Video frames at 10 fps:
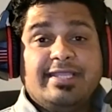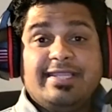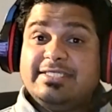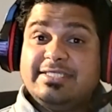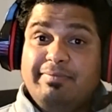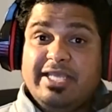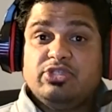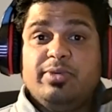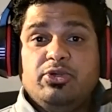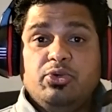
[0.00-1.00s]
That's the
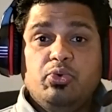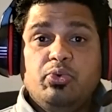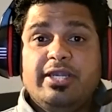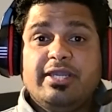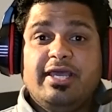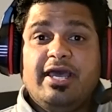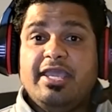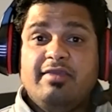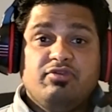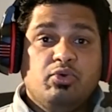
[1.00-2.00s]
best way to do it
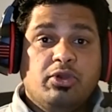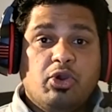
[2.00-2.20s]
if you are